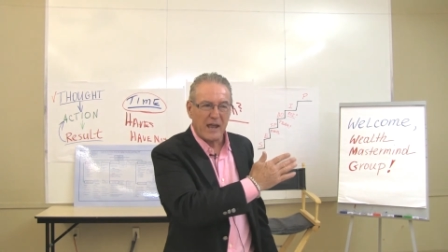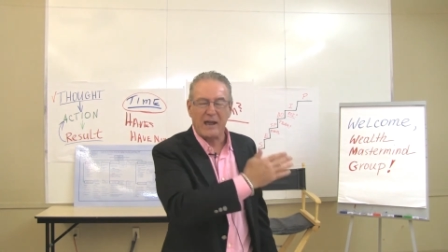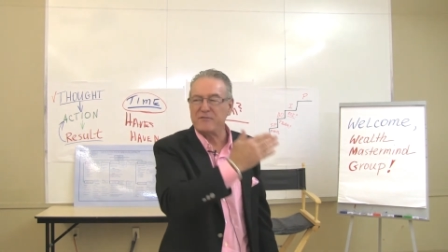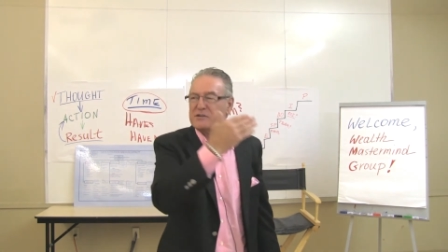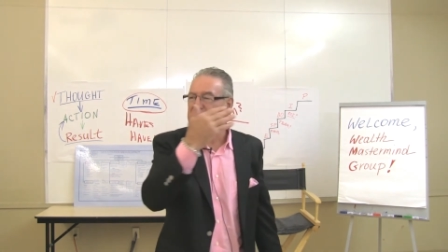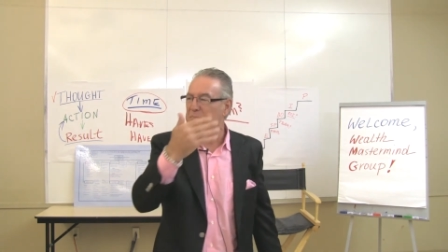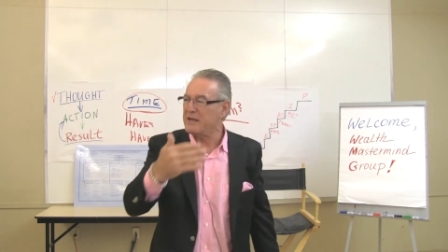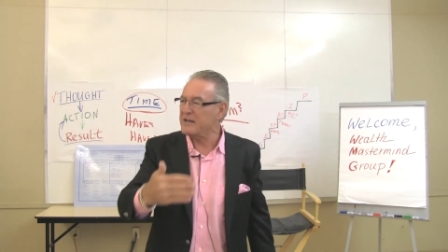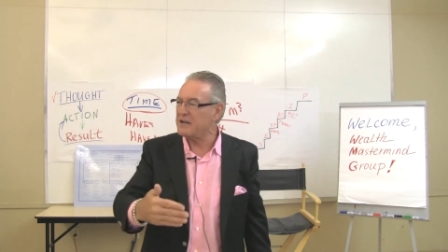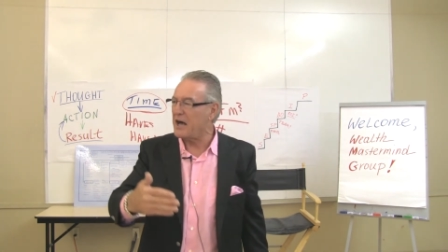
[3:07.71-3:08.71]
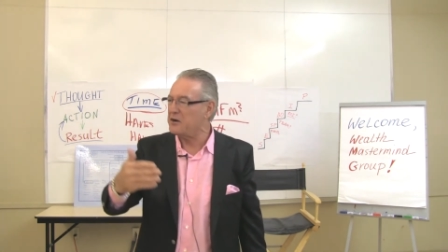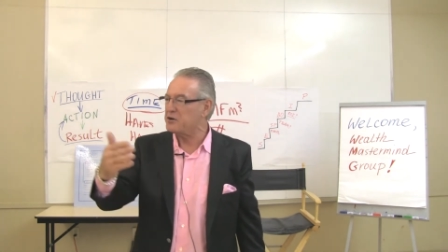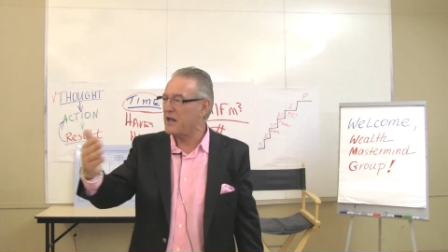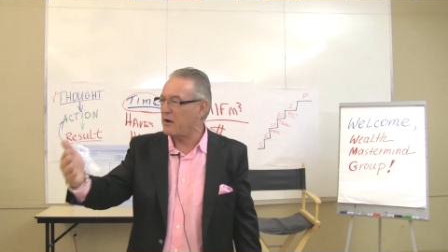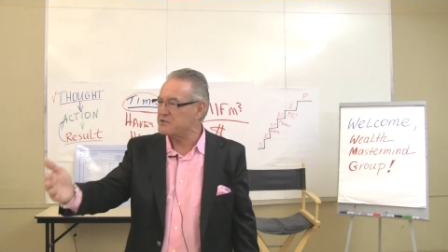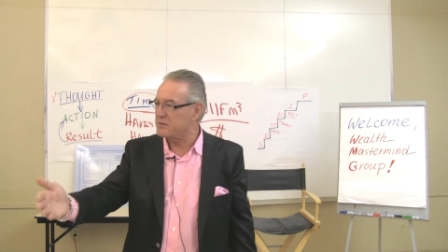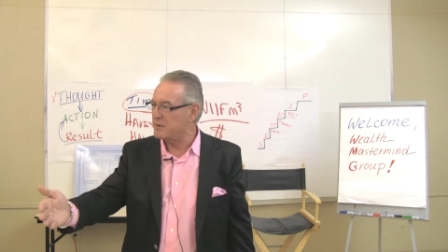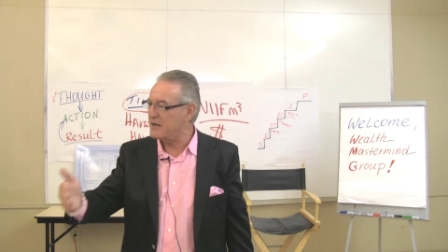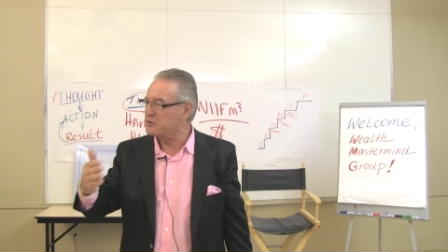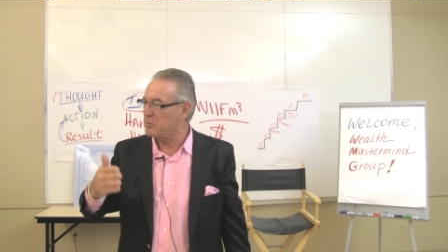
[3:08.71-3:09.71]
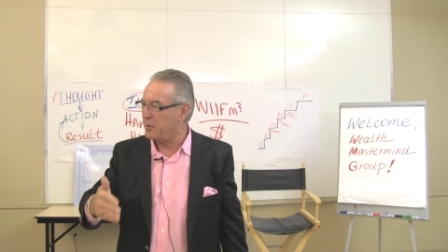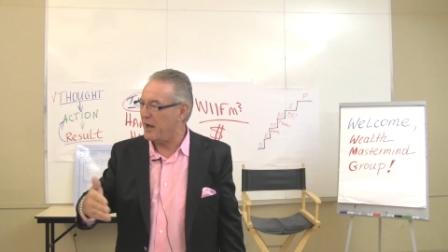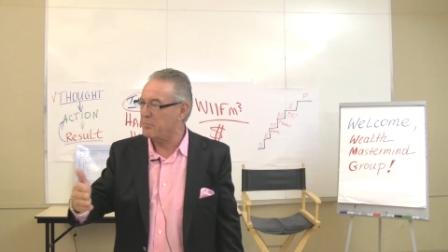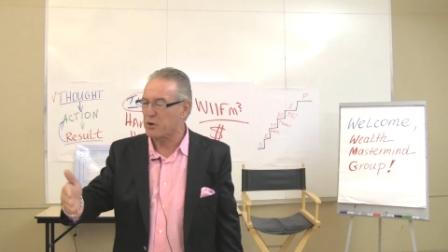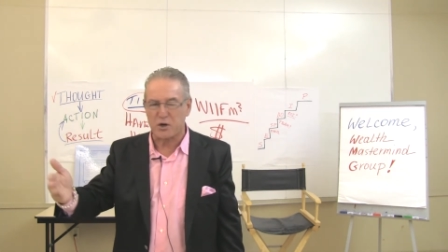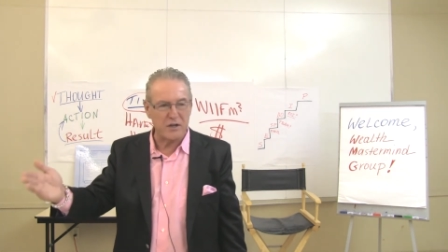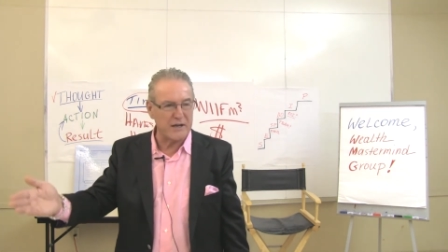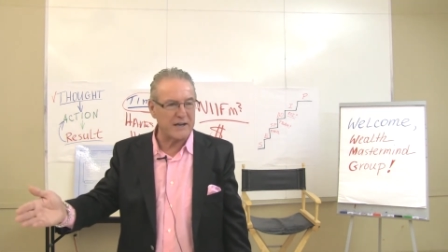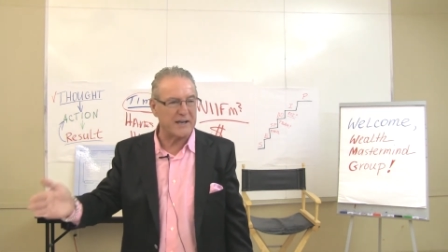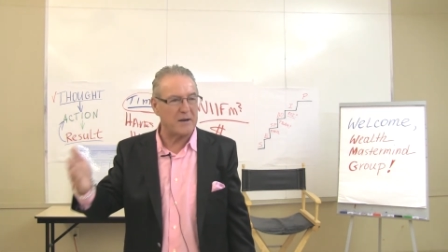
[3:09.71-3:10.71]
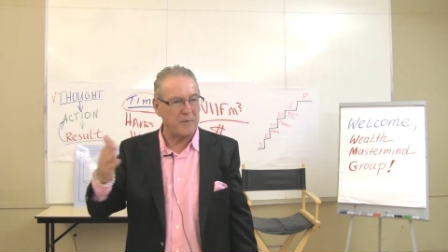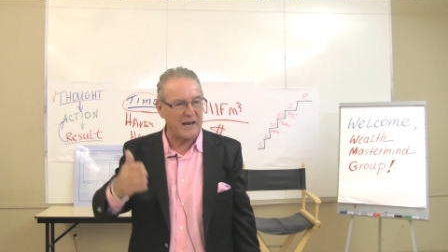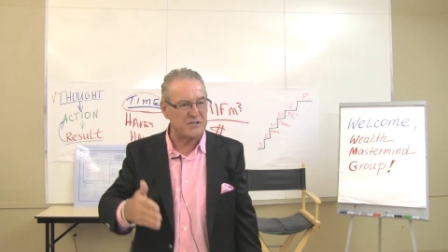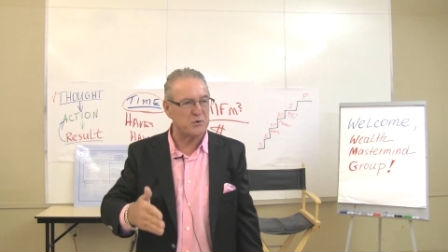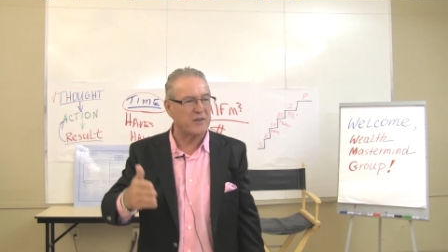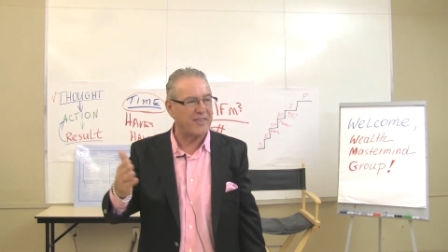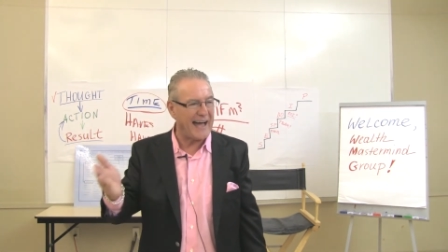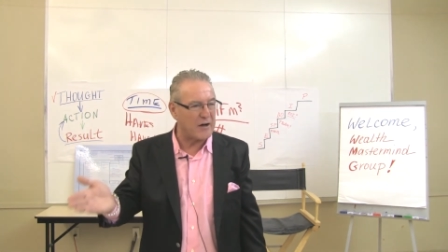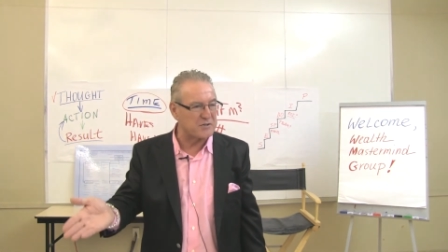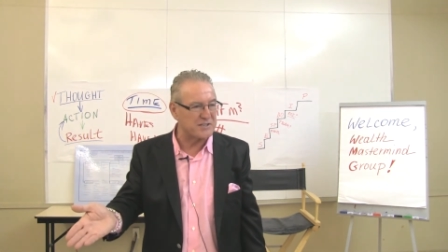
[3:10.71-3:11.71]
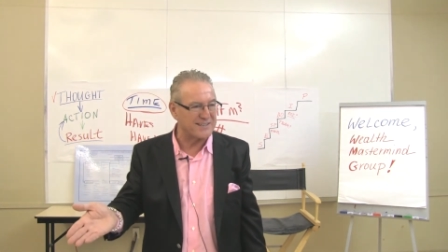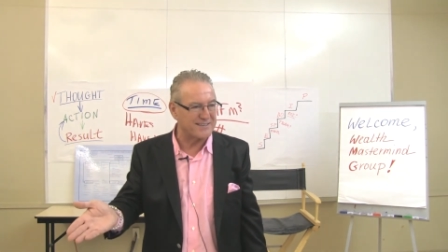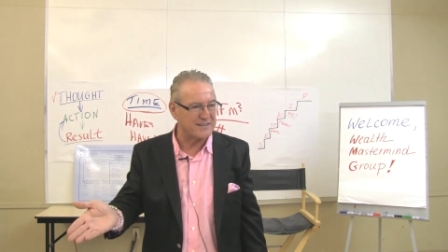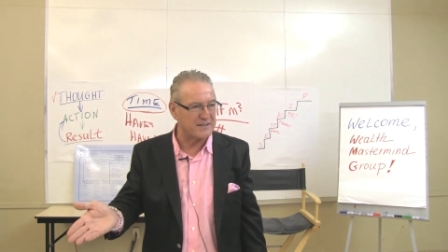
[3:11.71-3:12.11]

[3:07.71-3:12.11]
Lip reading: If you spend $100 a month on pay-per-click and it makes you $1,000,